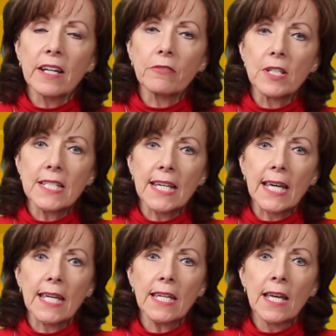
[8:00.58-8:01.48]
every
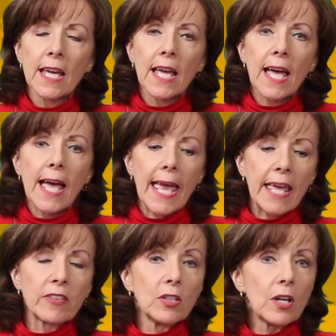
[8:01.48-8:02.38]
day,
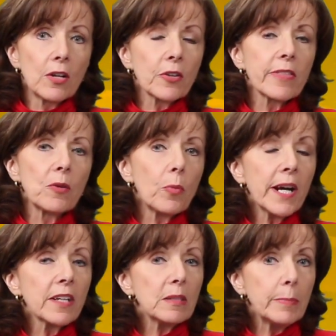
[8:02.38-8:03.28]
and the longer they
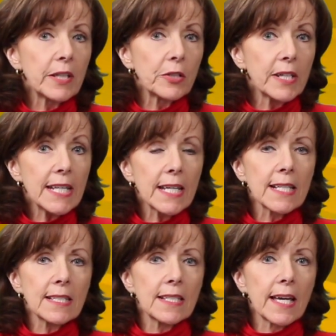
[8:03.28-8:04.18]
wear it, the better it
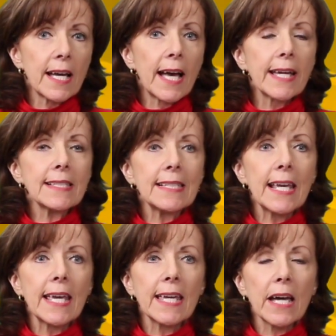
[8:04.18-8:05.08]
is. Now, I
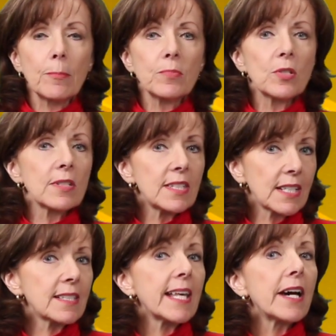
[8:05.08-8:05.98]
say up to
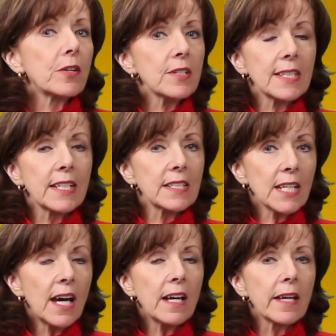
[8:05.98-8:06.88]
6 hours at a
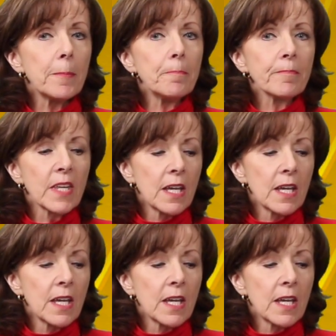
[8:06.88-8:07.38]
time.